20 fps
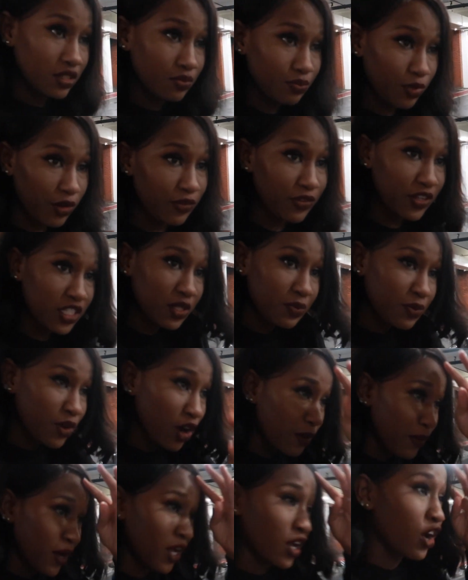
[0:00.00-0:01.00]
didn't bother to put
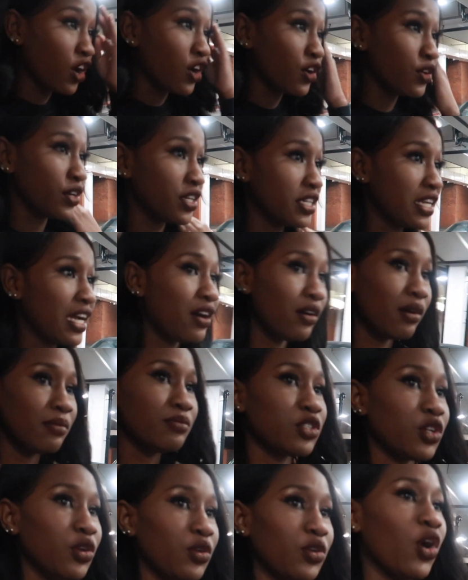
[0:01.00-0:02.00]
on my coat and now
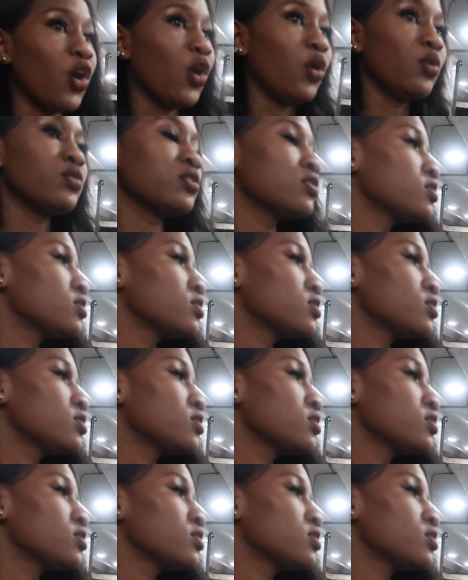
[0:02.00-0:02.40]
I'm so cold.